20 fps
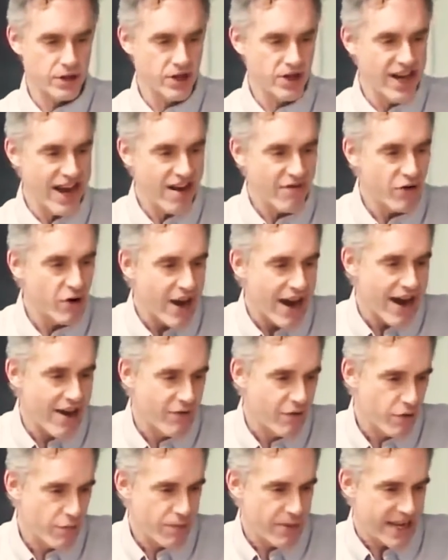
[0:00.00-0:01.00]
to never
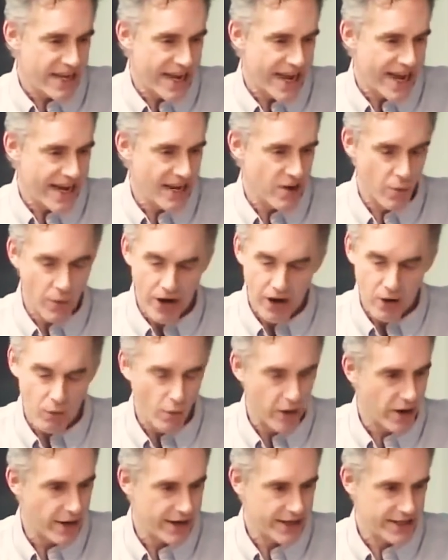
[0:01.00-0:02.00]
ever be anywhere
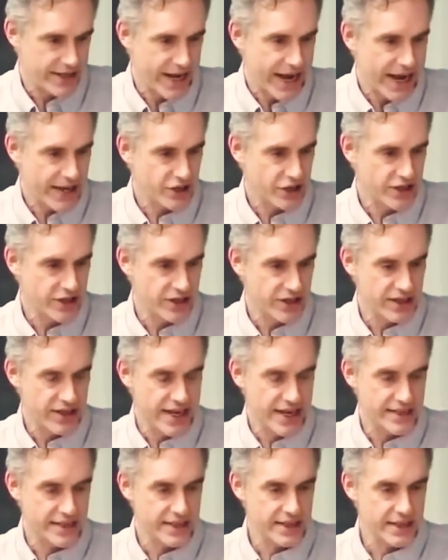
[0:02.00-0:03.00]
where its action is
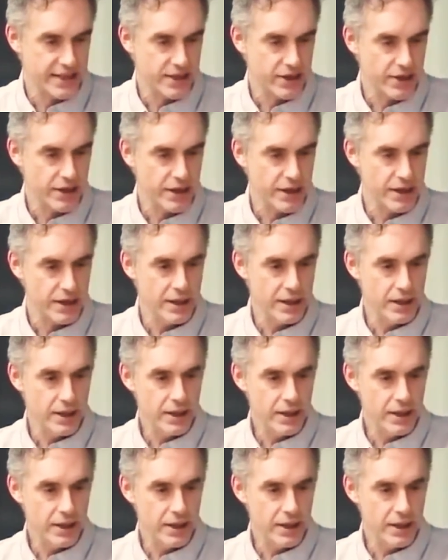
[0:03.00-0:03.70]
necessary.